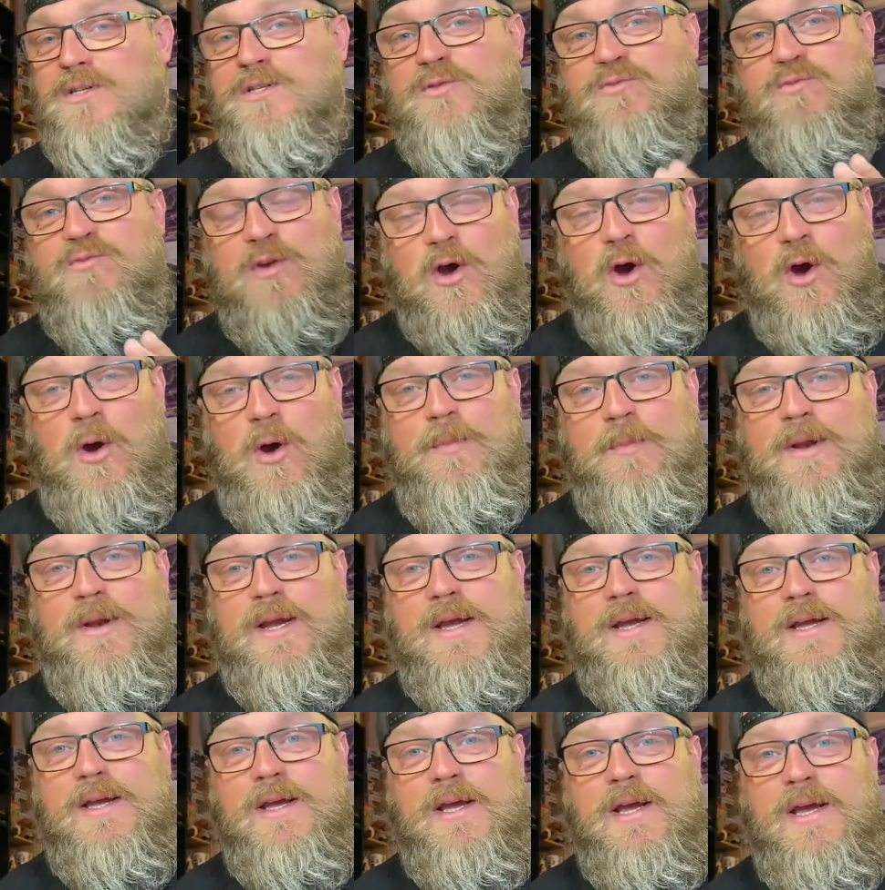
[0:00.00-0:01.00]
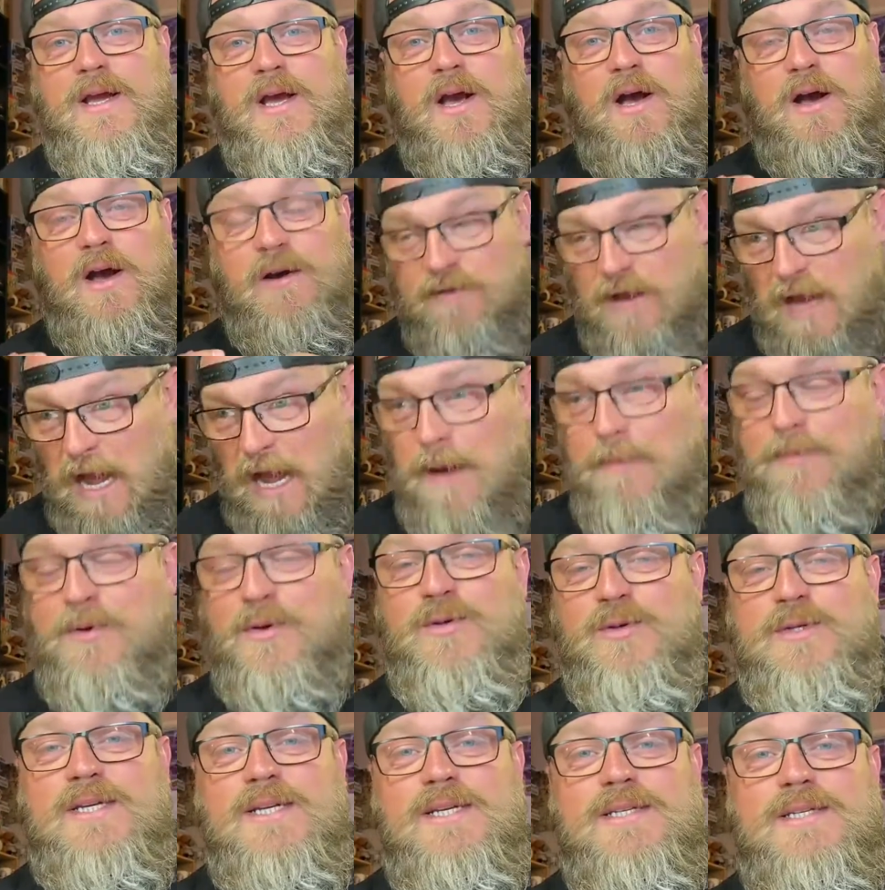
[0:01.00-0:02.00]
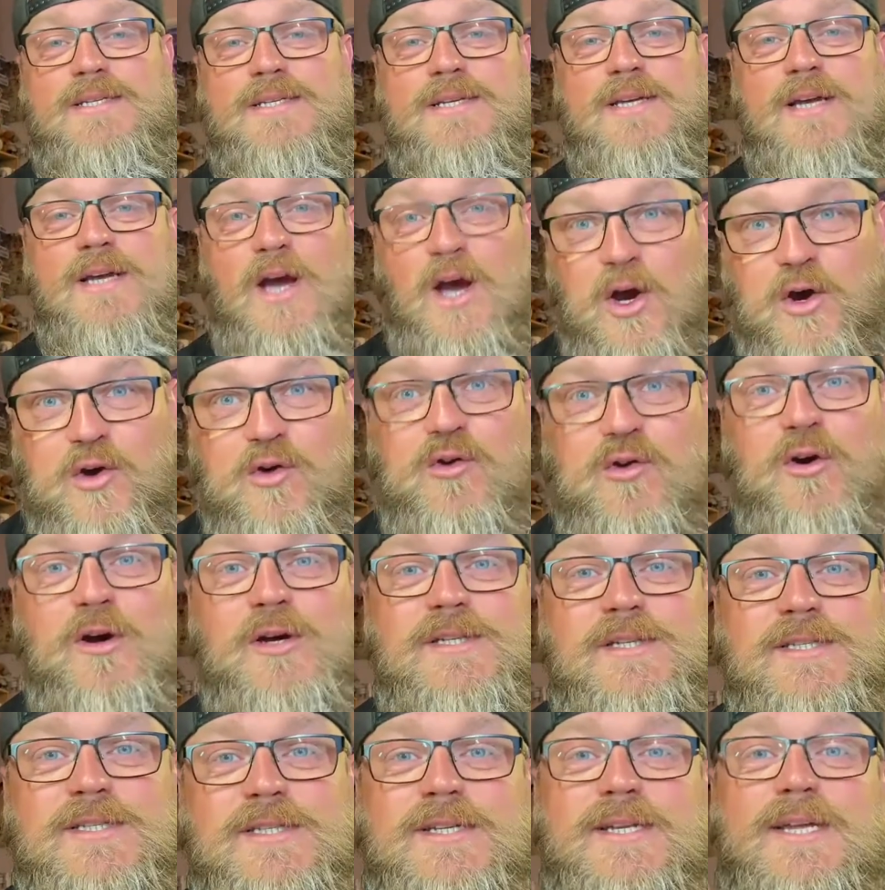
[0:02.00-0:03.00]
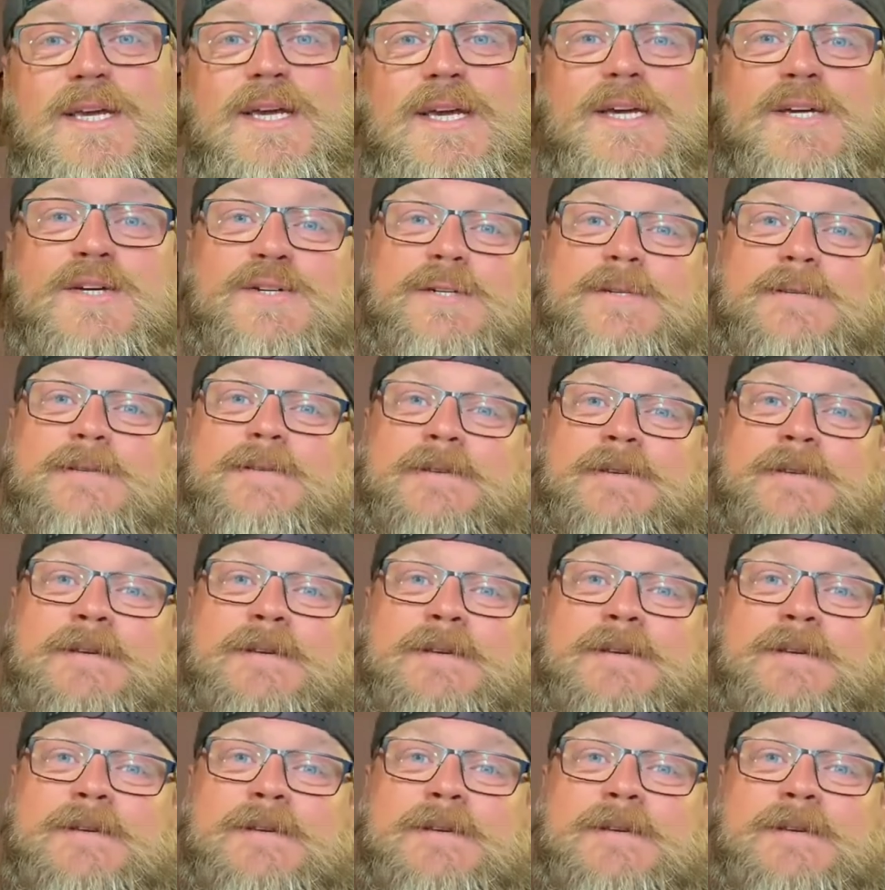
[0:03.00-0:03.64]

the reopening of car booties across the nation.